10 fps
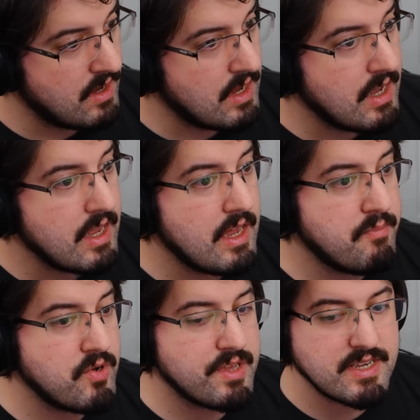He
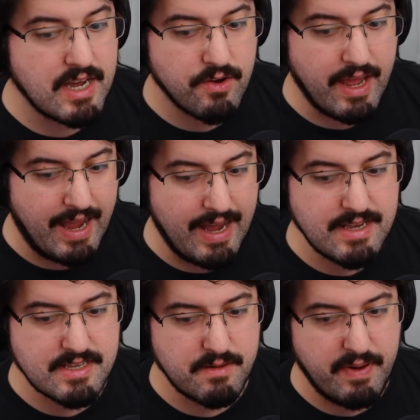put this out
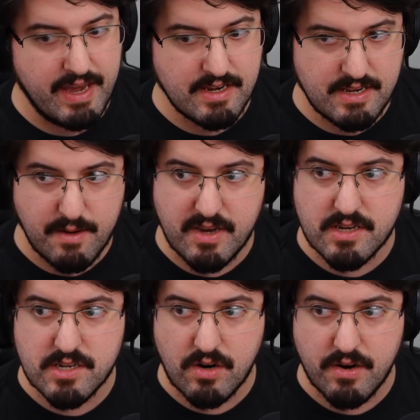as the pandemic
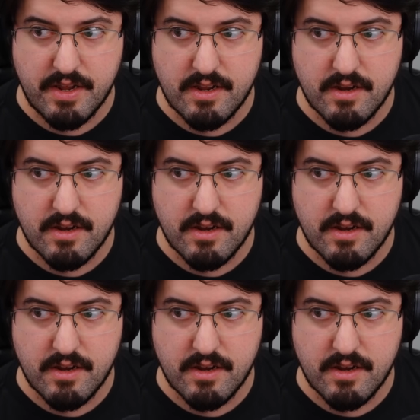started.